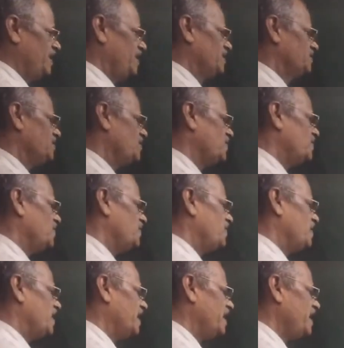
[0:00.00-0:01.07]
So
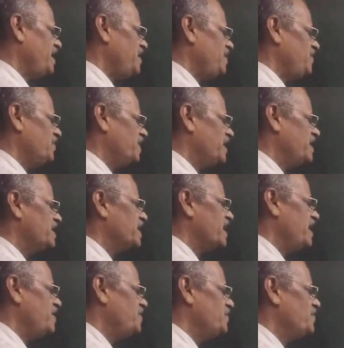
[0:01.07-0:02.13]
again you can
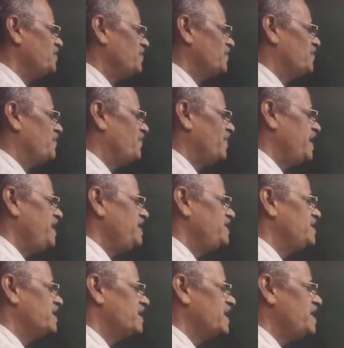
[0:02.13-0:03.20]
try to
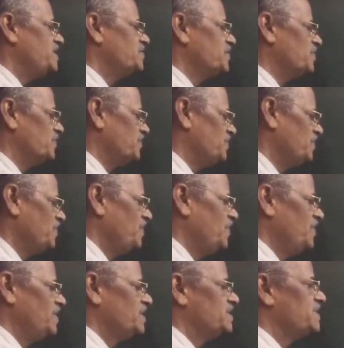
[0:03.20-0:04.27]
find the ratio.
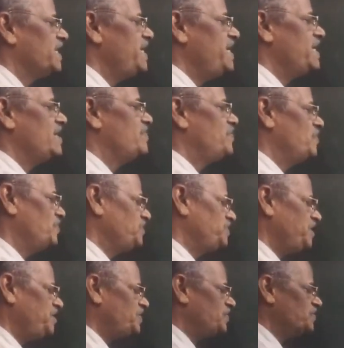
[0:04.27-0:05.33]
Side
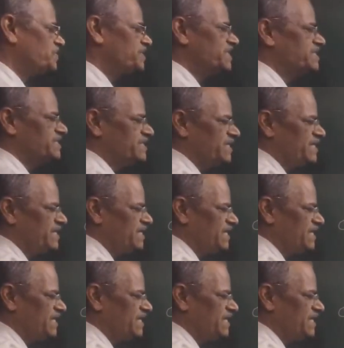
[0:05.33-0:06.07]
opposite to 60